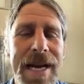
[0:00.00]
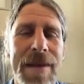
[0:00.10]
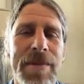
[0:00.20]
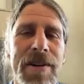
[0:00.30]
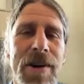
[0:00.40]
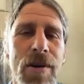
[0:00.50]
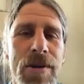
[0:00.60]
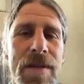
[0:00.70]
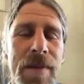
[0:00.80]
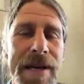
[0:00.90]
I'm your
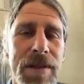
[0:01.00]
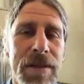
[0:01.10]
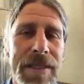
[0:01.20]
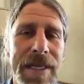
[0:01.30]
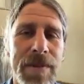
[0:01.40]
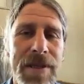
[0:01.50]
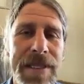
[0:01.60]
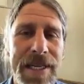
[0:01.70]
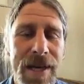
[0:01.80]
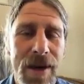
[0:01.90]
host, Michael
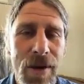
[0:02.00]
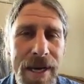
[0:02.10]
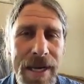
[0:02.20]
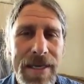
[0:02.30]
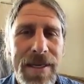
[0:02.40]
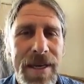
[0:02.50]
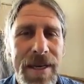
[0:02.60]
DiMartino, and